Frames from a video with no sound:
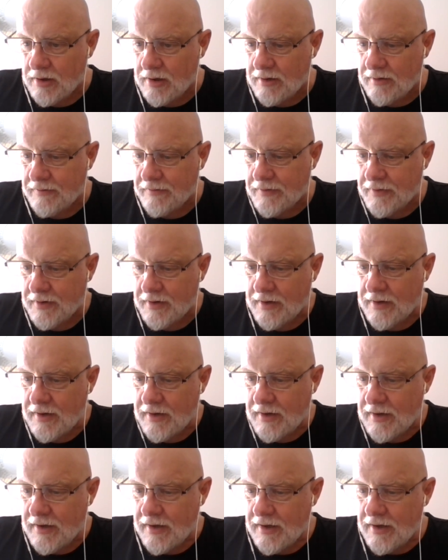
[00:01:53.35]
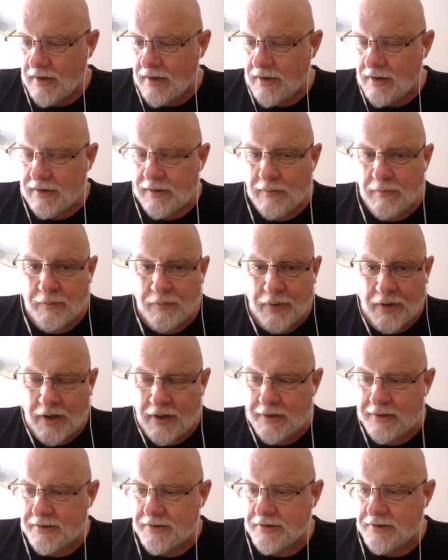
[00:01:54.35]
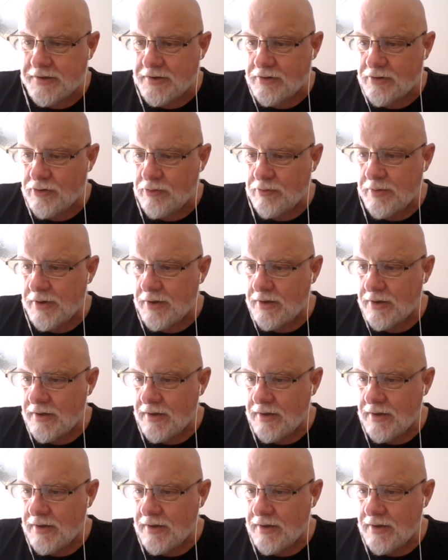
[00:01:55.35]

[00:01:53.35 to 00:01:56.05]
of BondTube.